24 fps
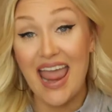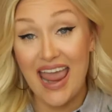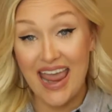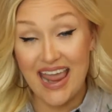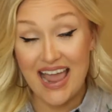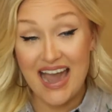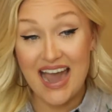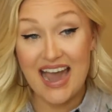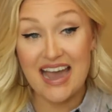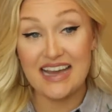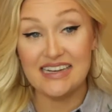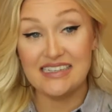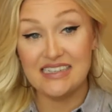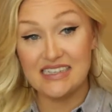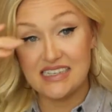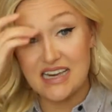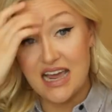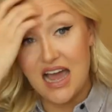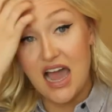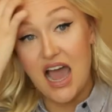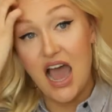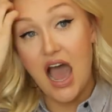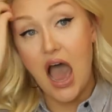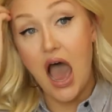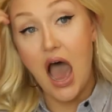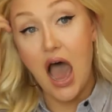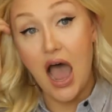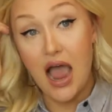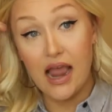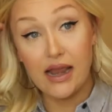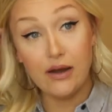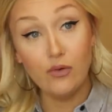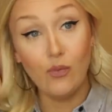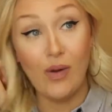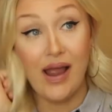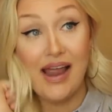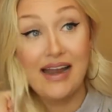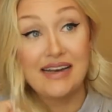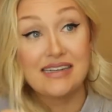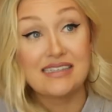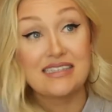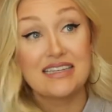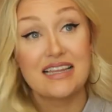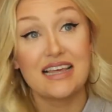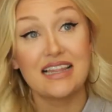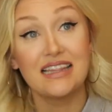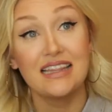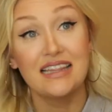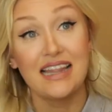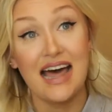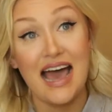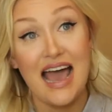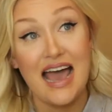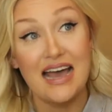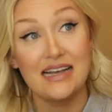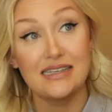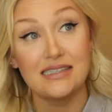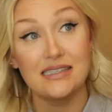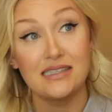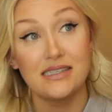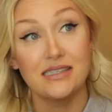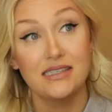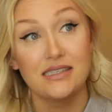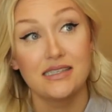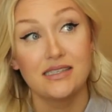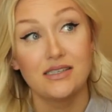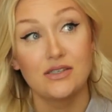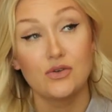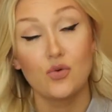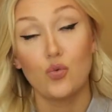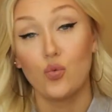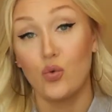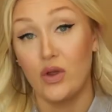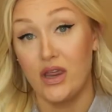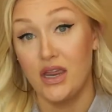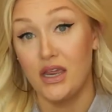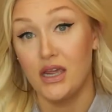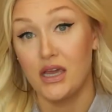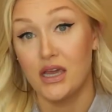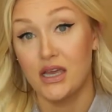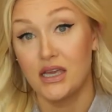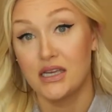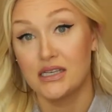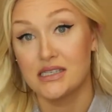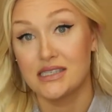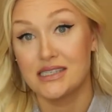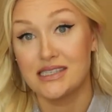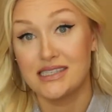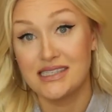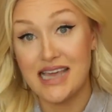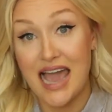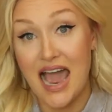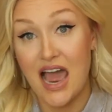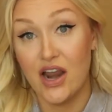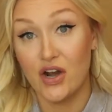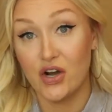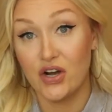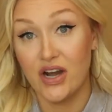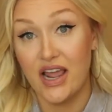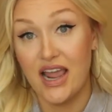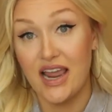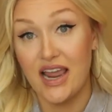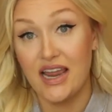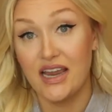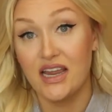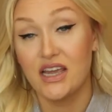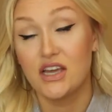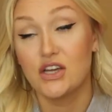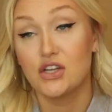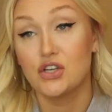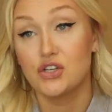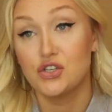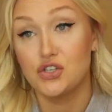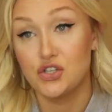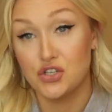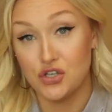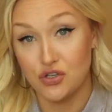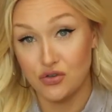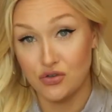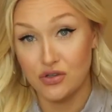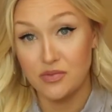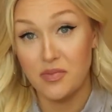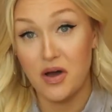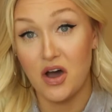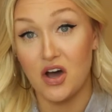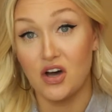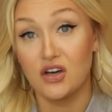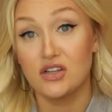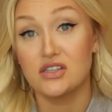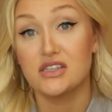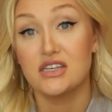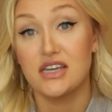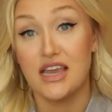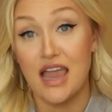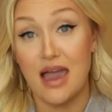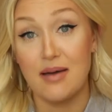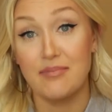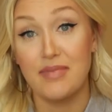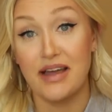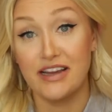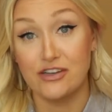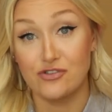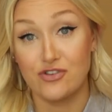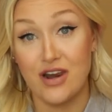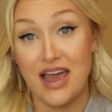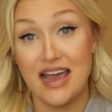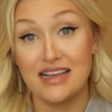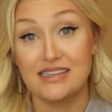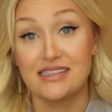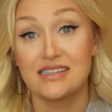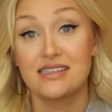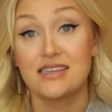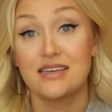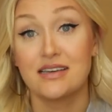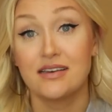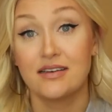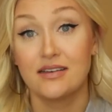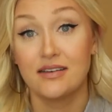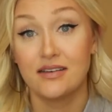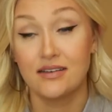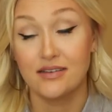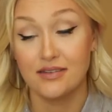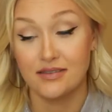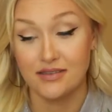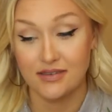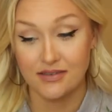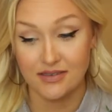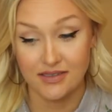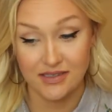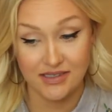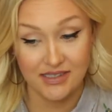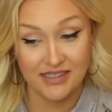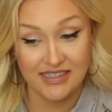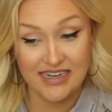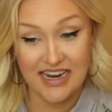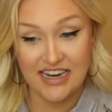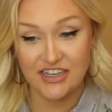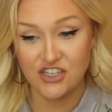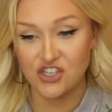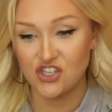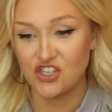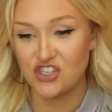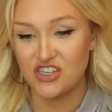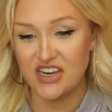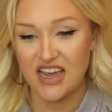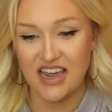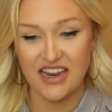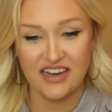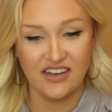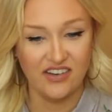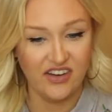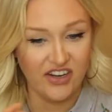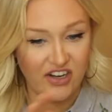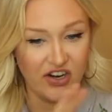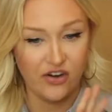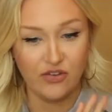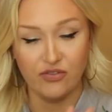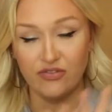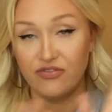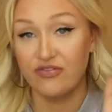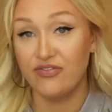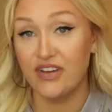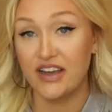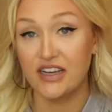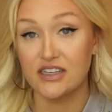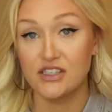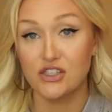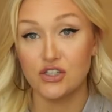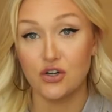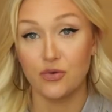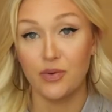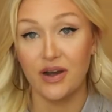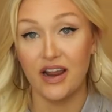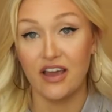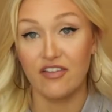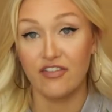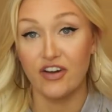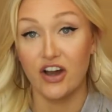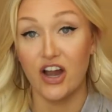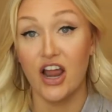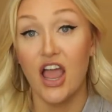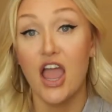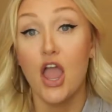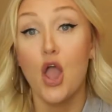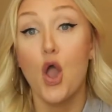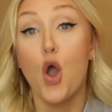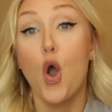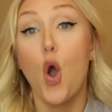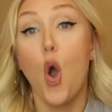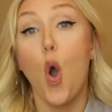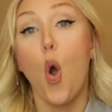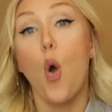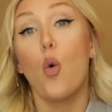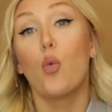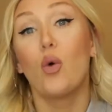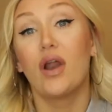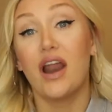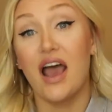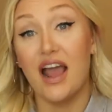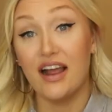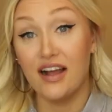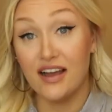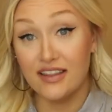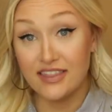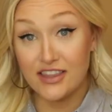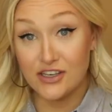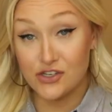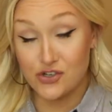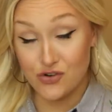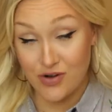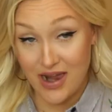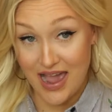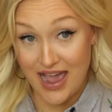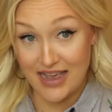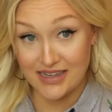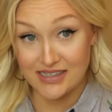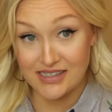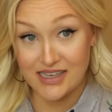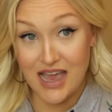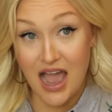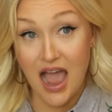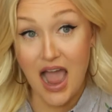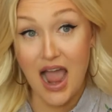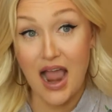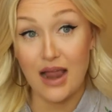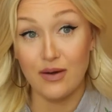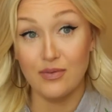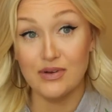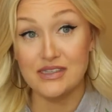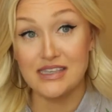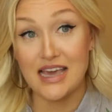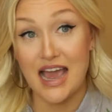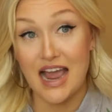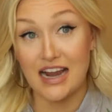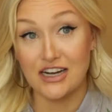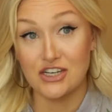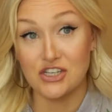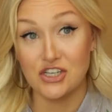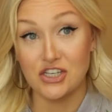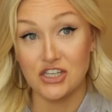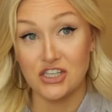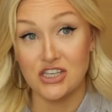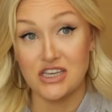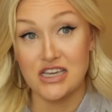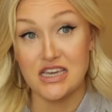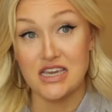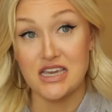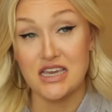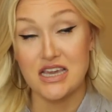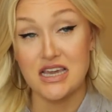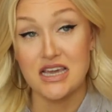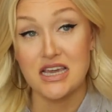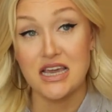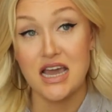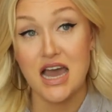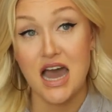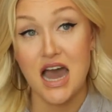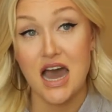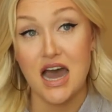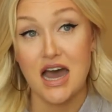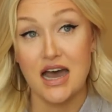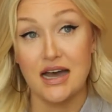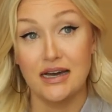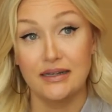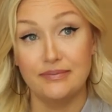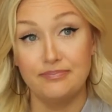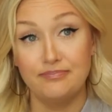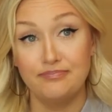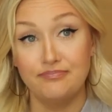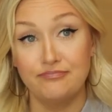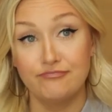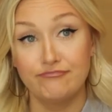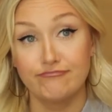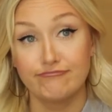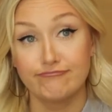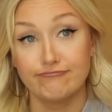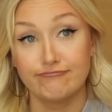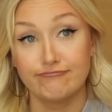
And I went last week, Saturday, to the mall to get my dress stitched and, you know, fixed or whatever. When I got the dress, I was actually, um,